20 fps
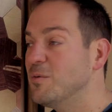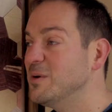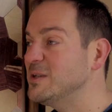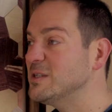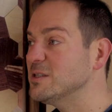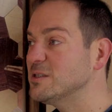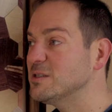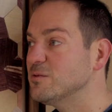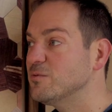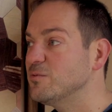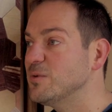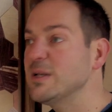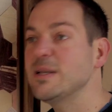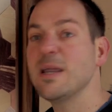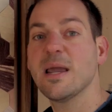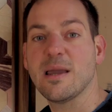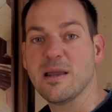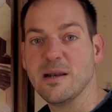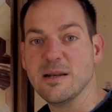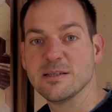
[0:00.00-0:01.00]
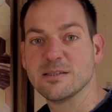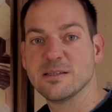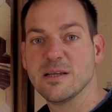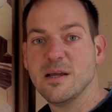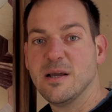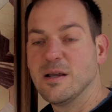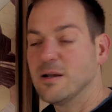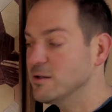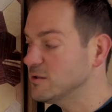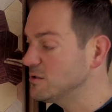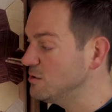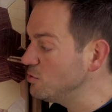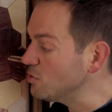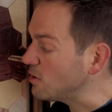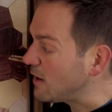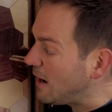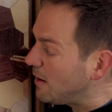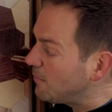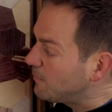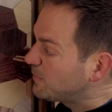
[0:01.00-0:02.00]
which is ridiculous. Because
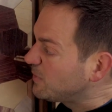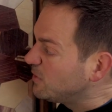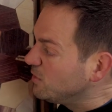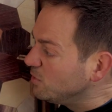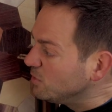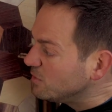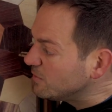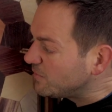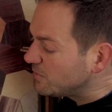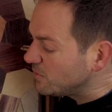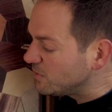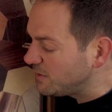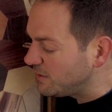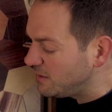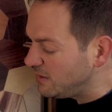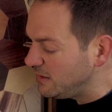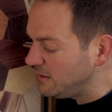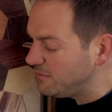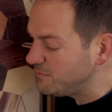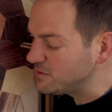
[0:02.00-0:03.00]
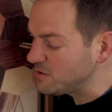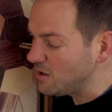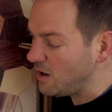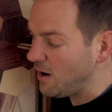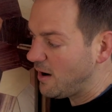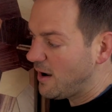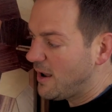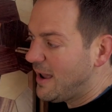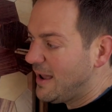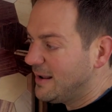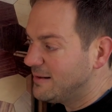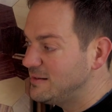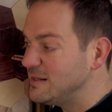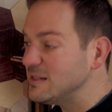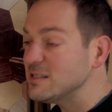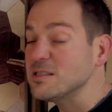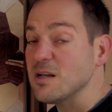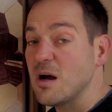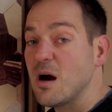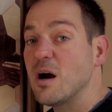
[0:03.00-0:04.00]
look how beautiful the leaves are.
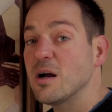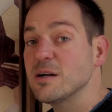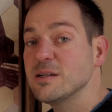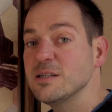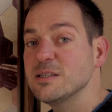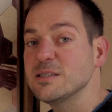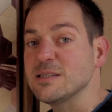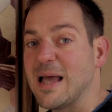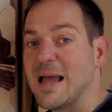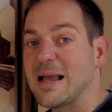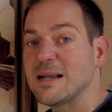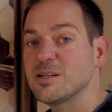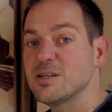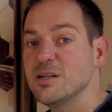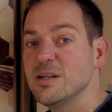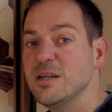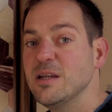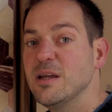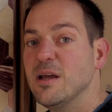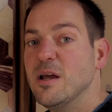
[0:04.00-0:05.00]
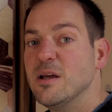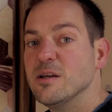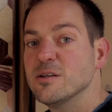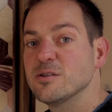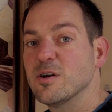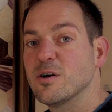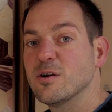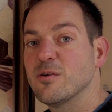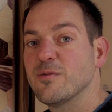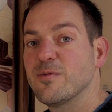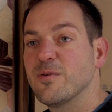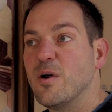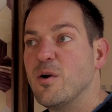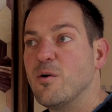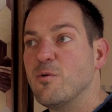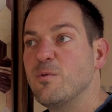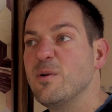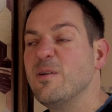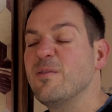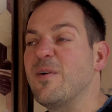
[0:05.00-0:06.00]
This artist actually sort of
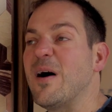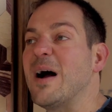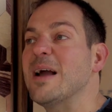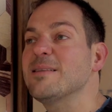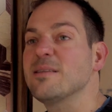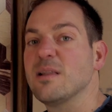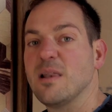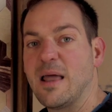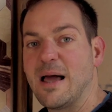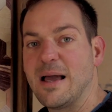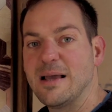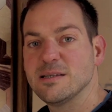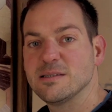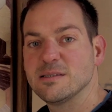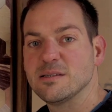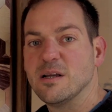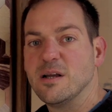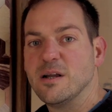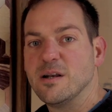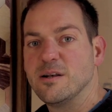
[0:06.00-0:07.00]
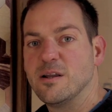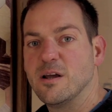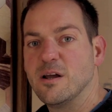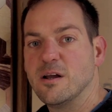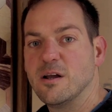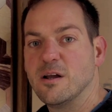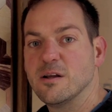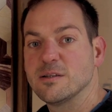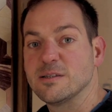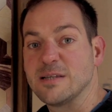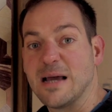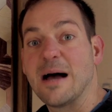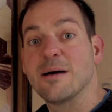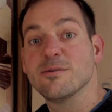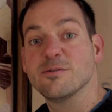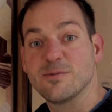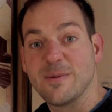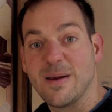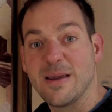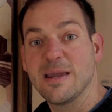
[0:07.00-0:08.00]
revitalized the
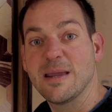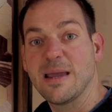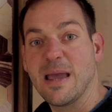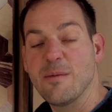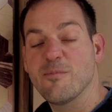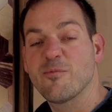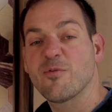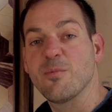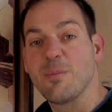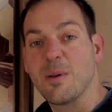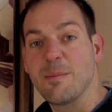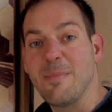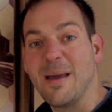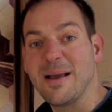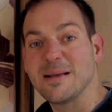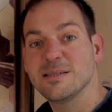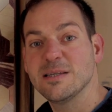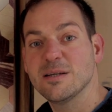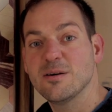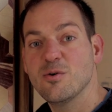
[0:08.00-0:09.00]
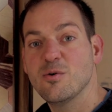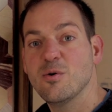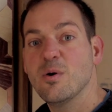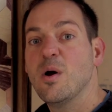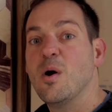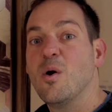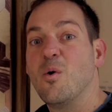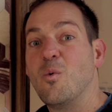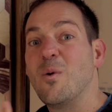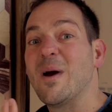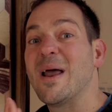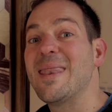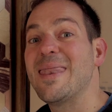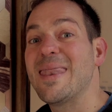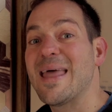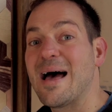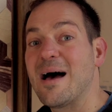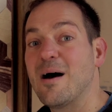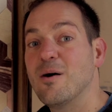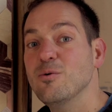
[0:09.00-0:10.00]
towns where he came from in Mexico, where
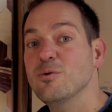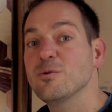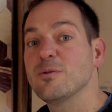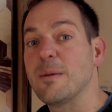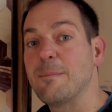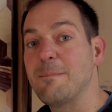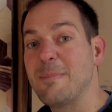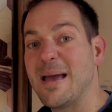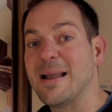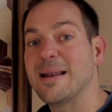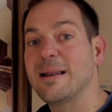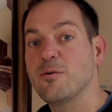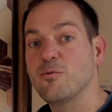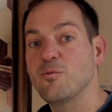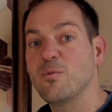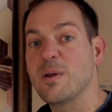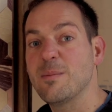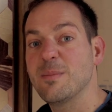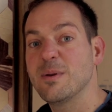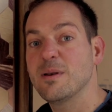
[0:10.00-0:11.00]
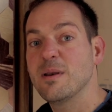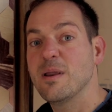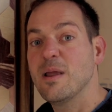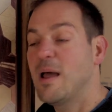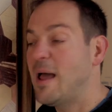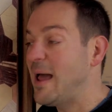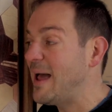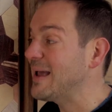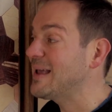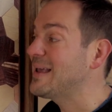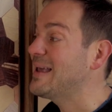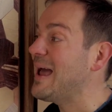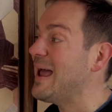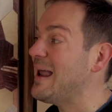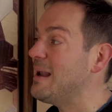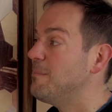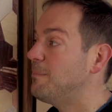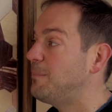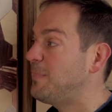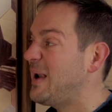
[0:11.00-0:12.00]
now the men and women
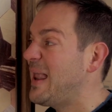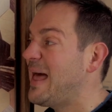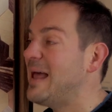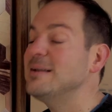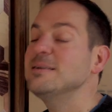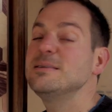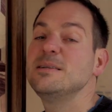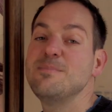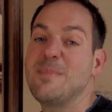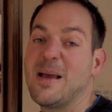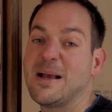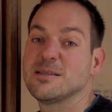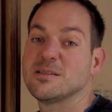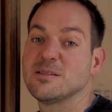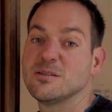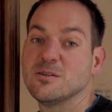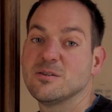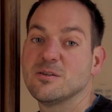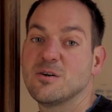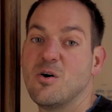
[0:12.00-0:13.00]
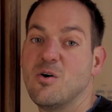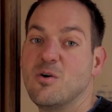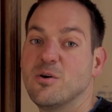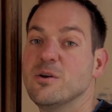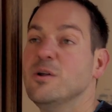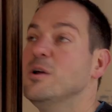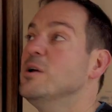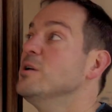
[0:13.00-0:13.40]
again plant the Mexican corn